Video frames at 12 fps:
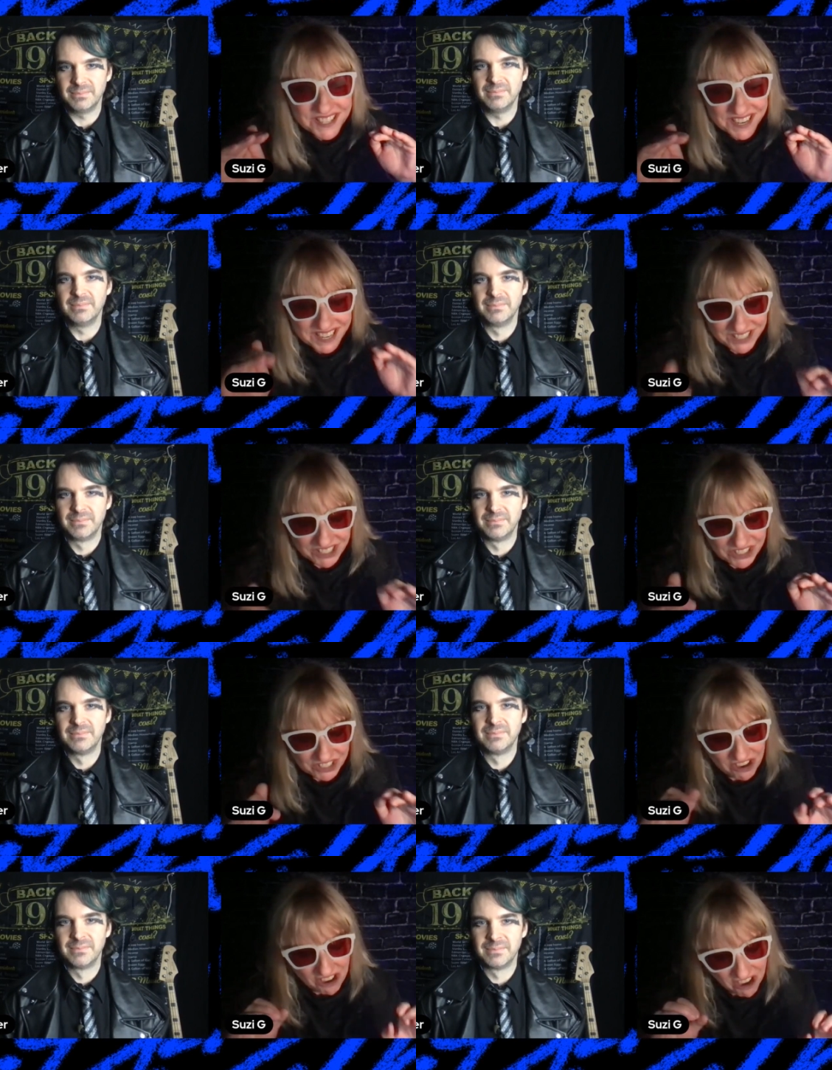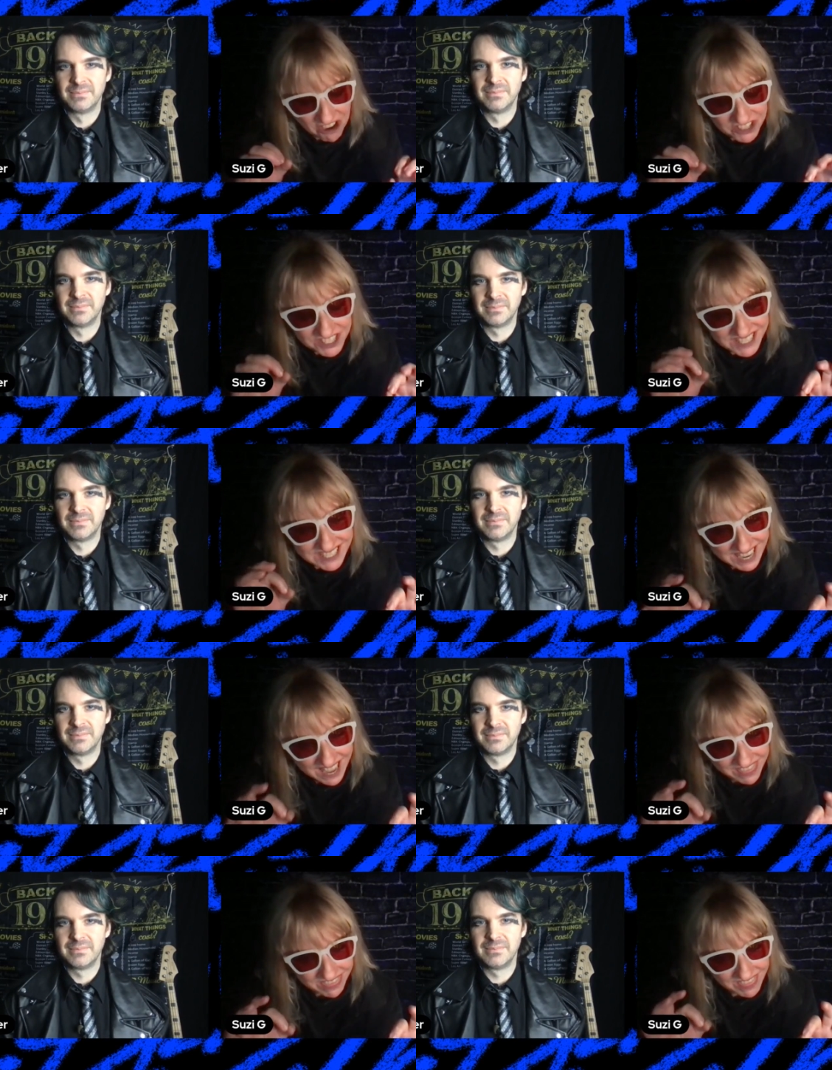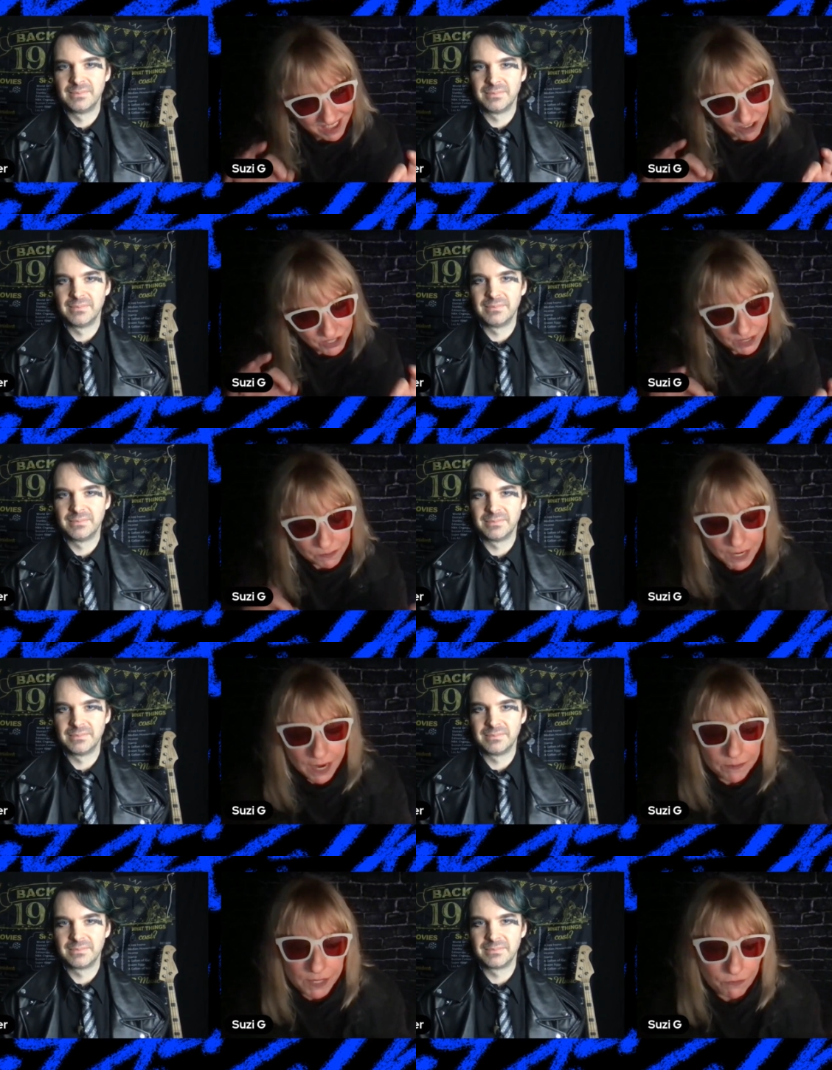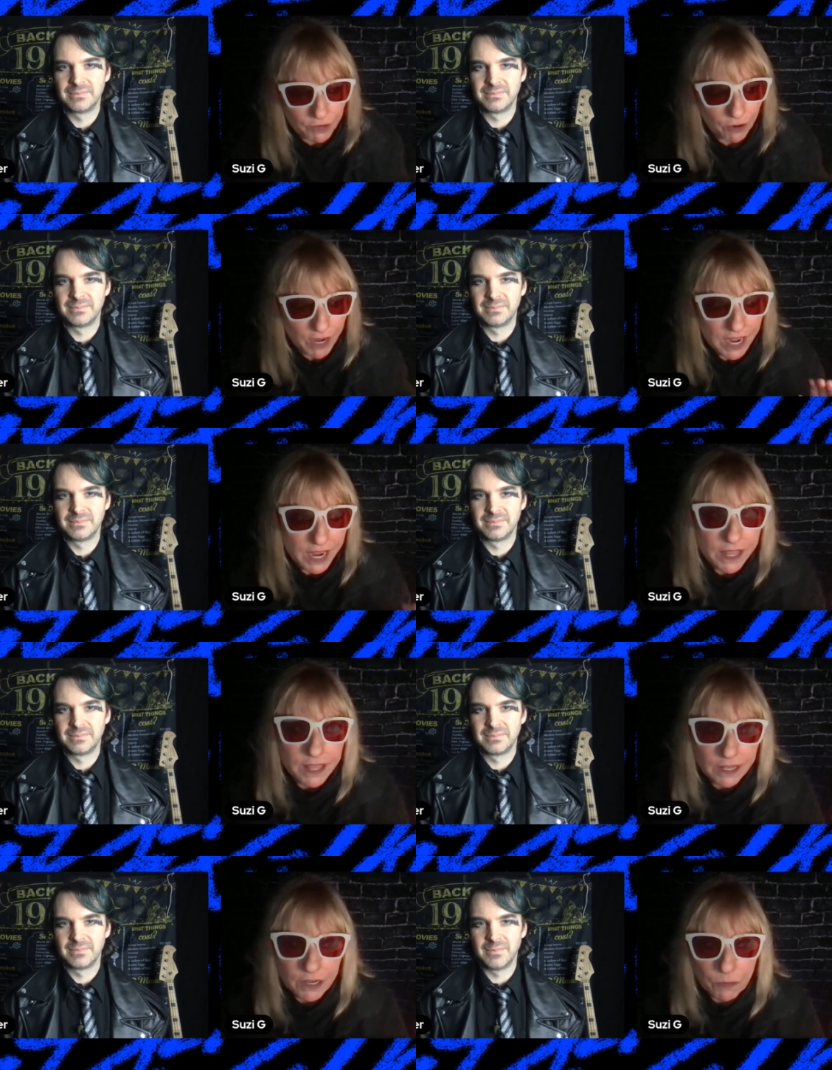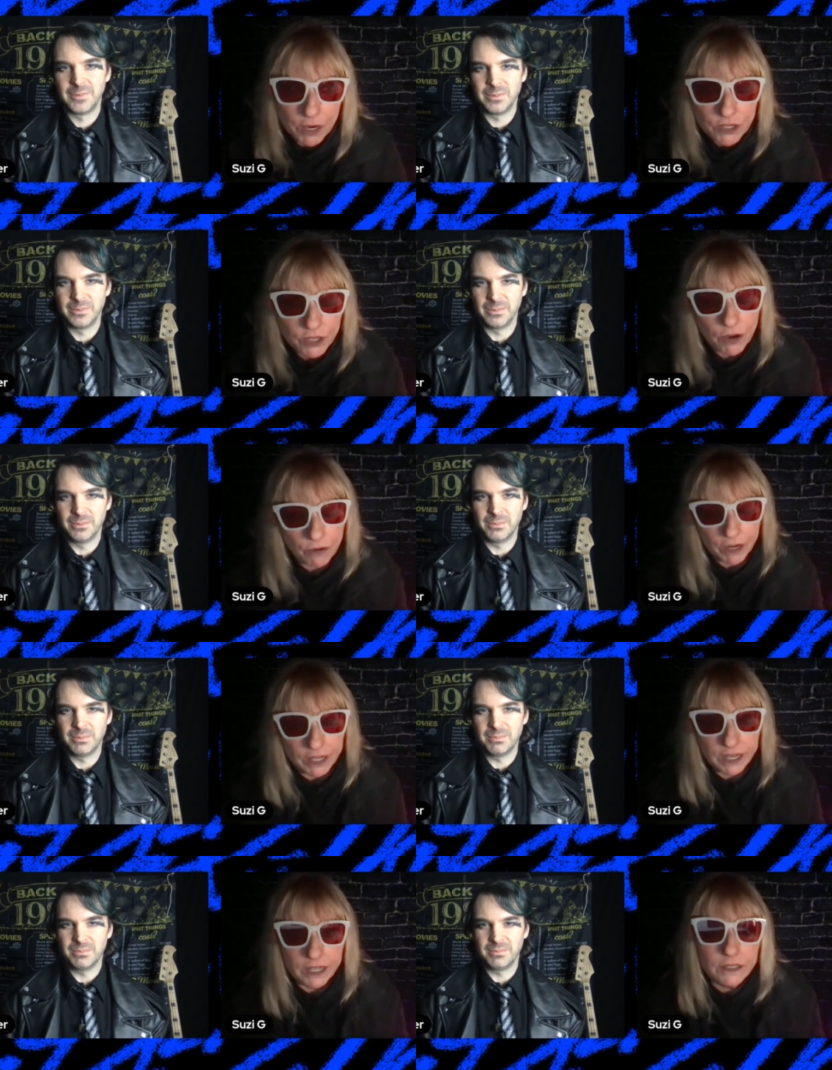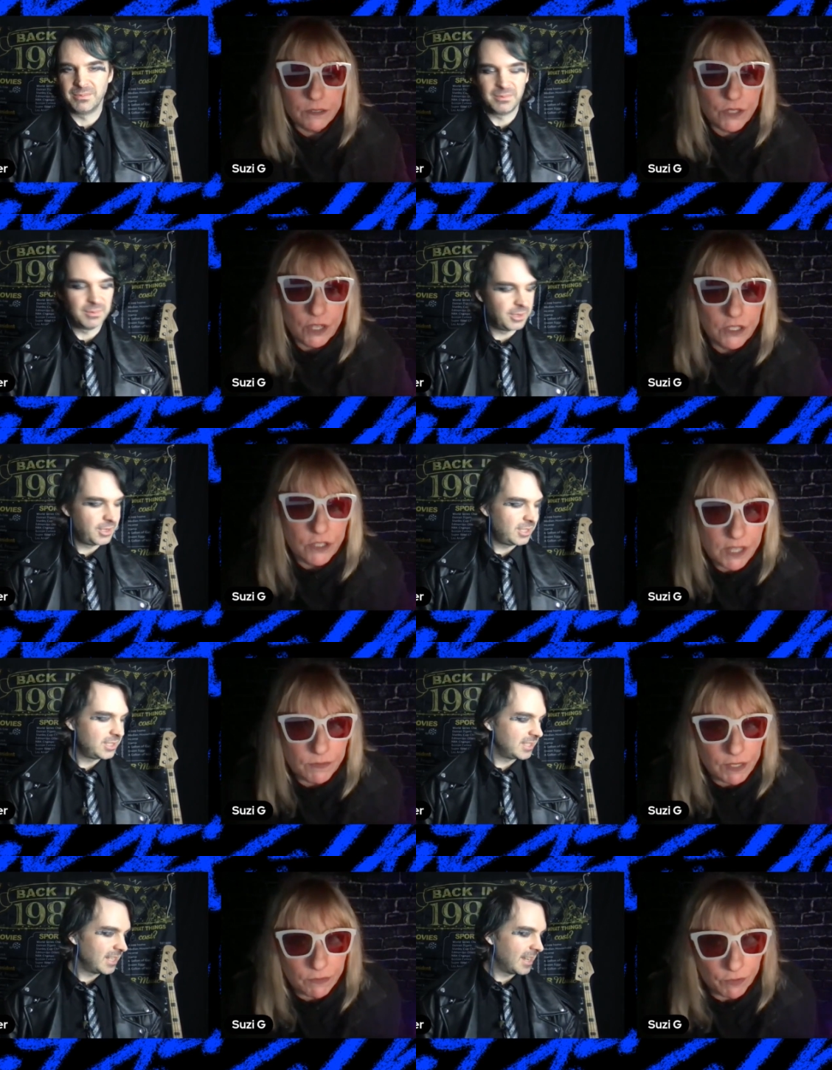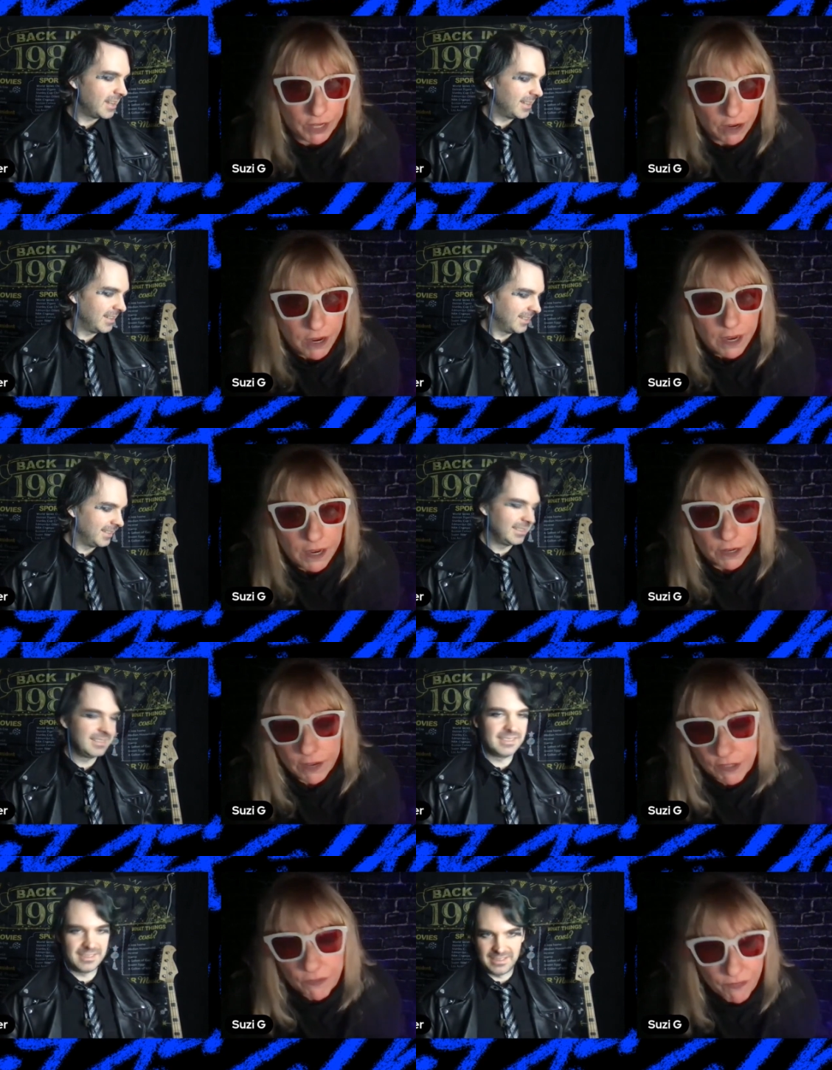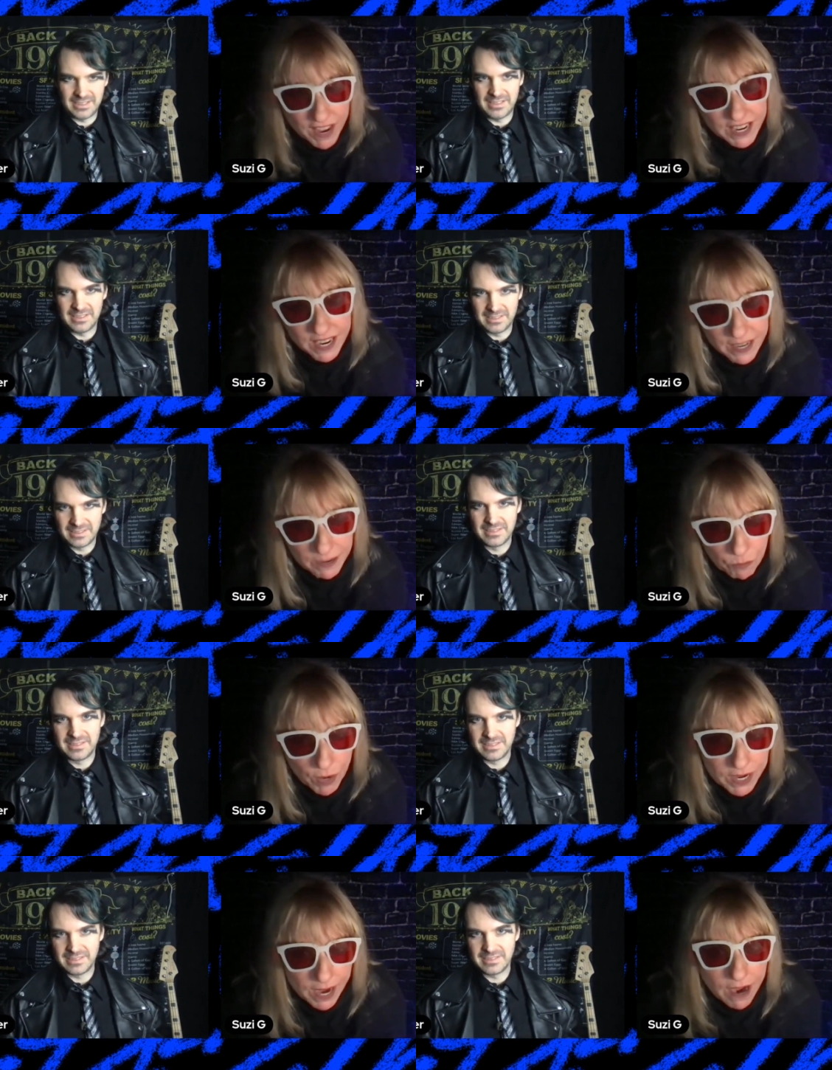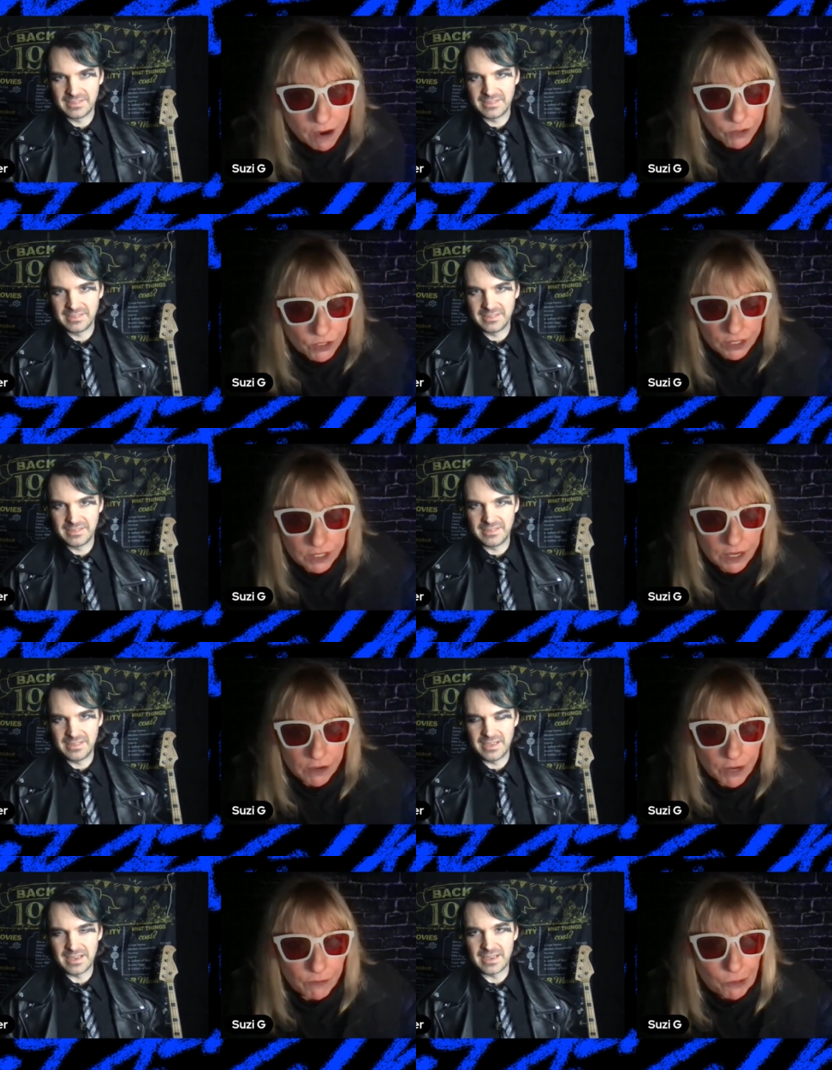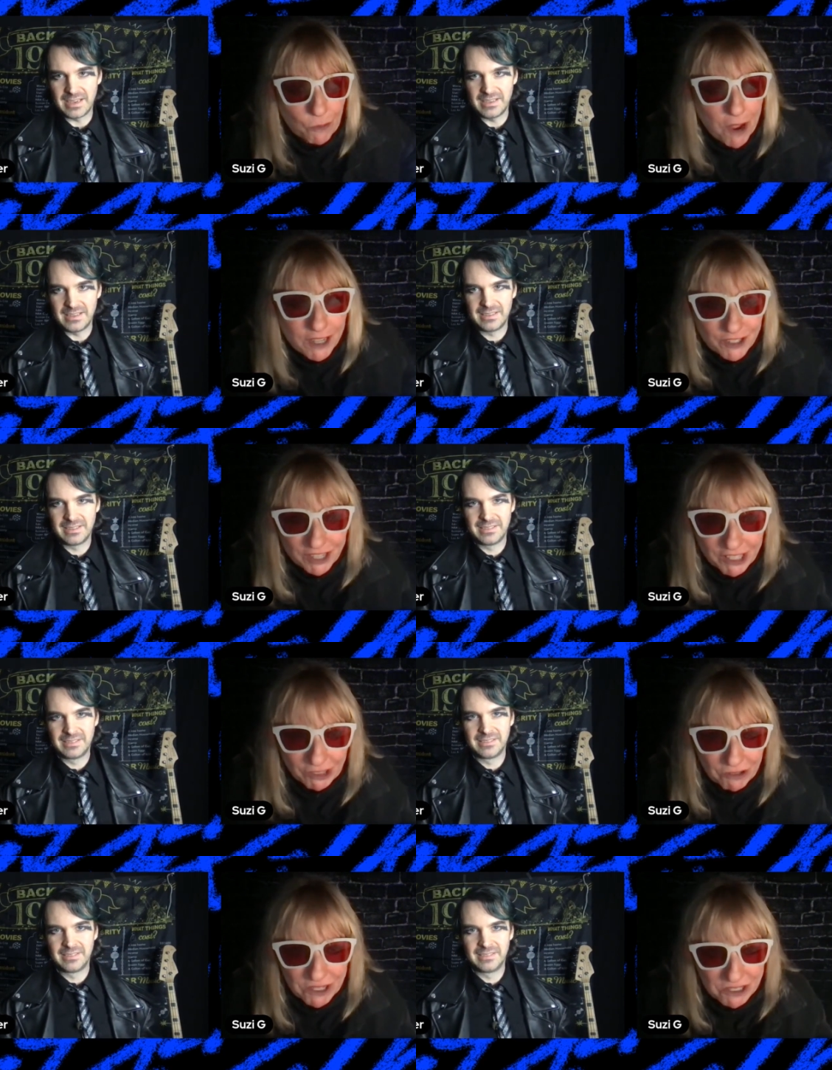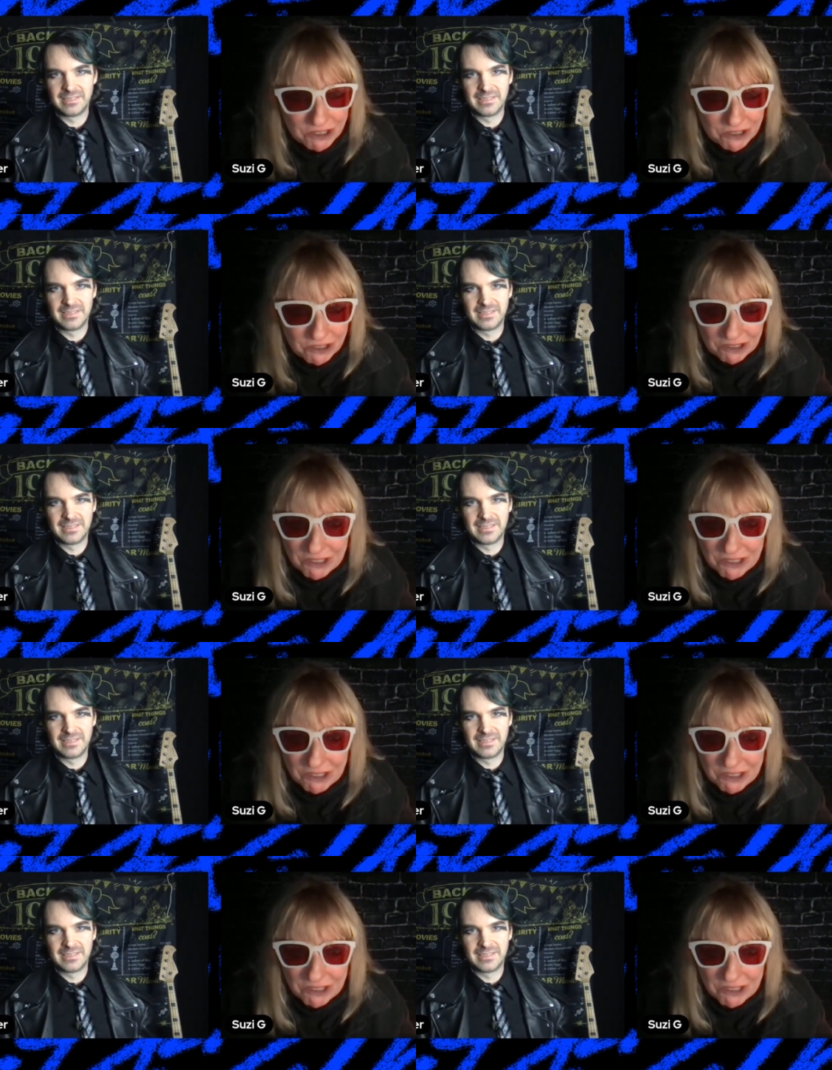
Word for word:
Speaker 1: it's just hard to get there sometimes if you're in the depression already so well, you just have to you have to fake it and break out you know yeah. you have to watch three stooges